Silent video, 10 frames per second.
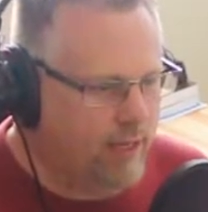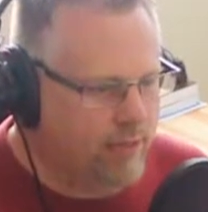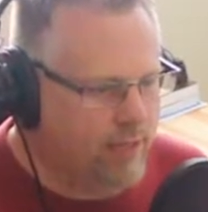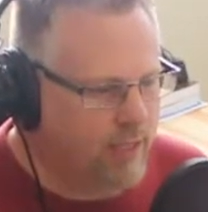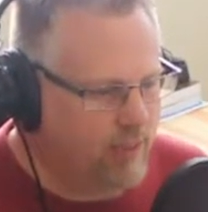of
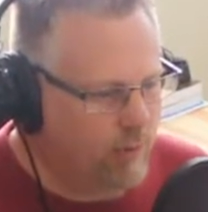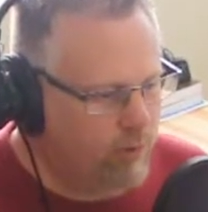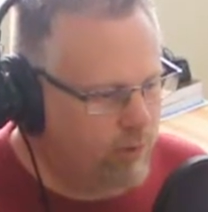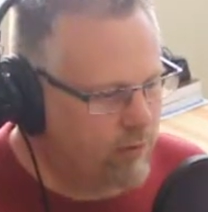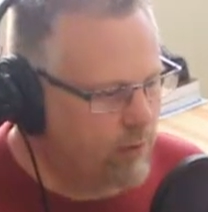saying
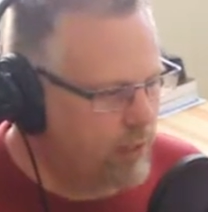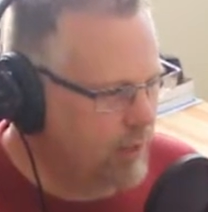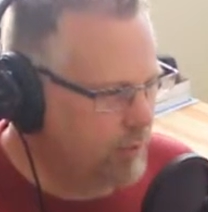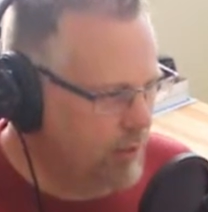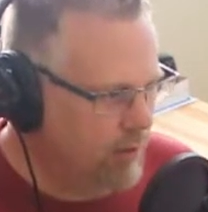we've written
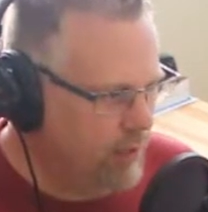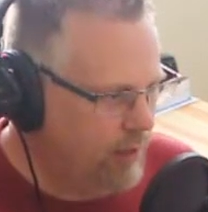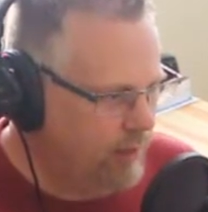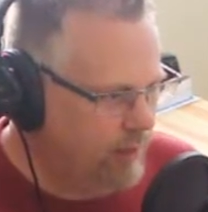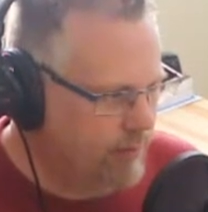a
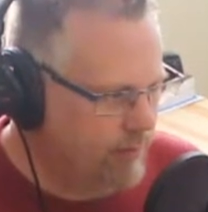program.